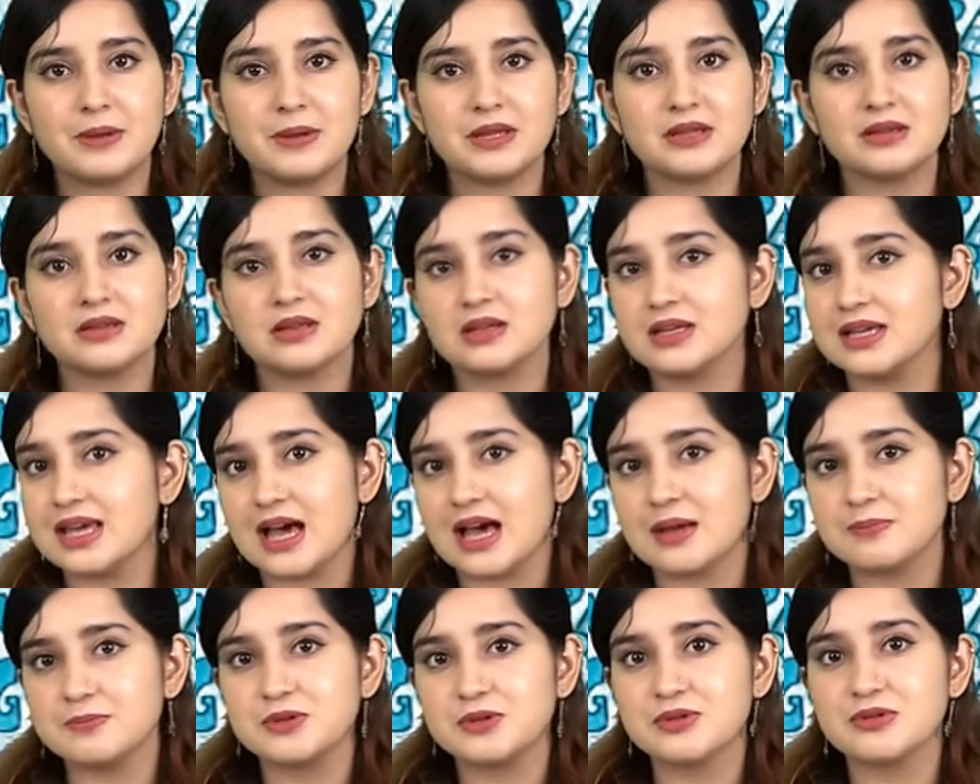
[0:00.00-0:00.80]
in the
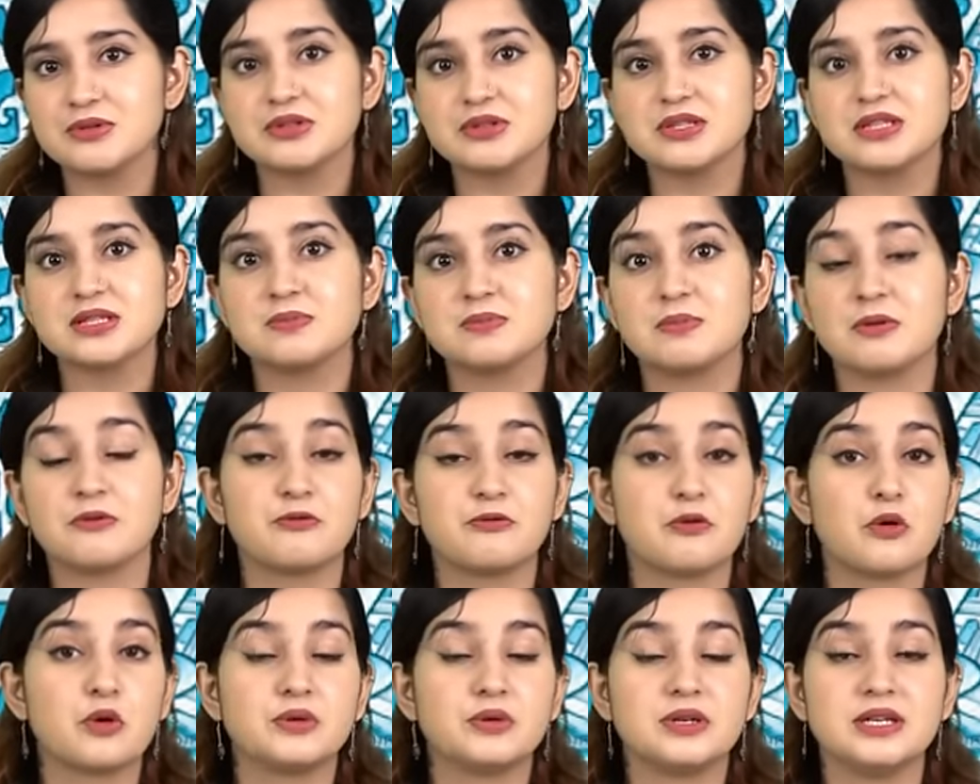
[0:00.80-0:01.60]
capsules
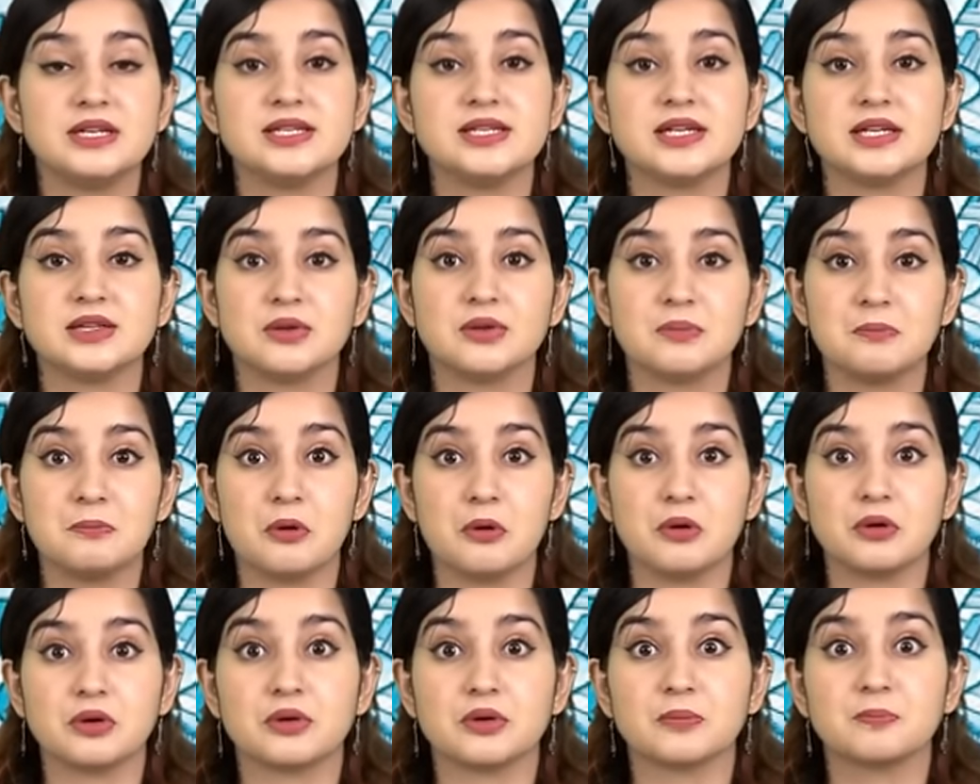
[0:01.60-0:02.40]
before reading the
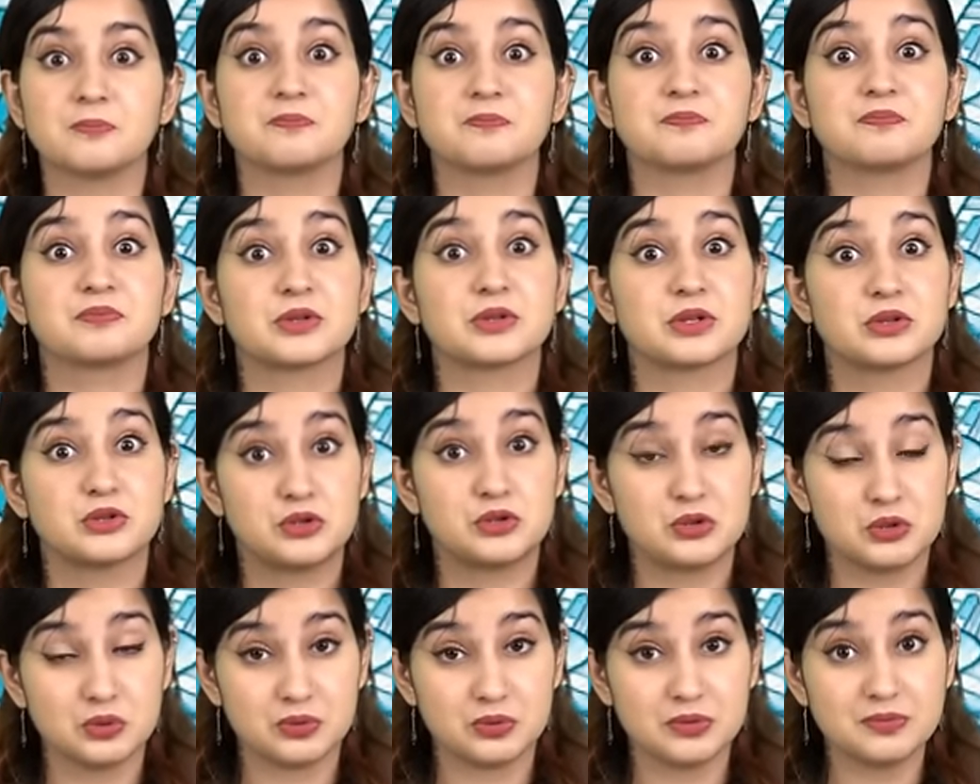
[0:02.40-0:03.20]
book.
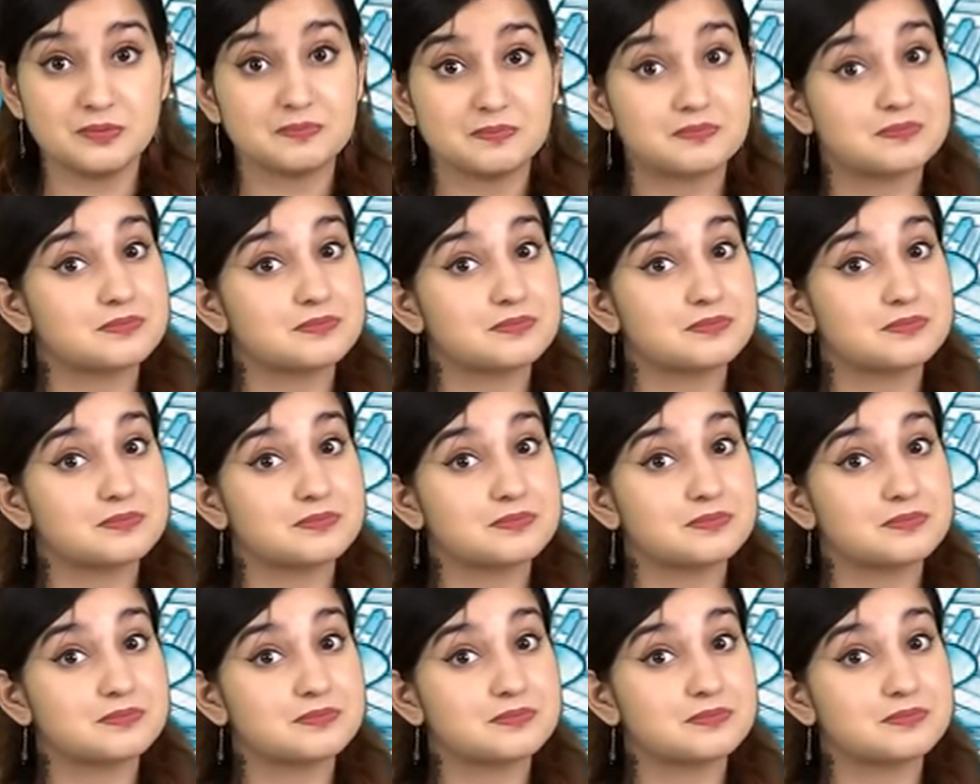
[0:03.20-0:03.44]
Soon,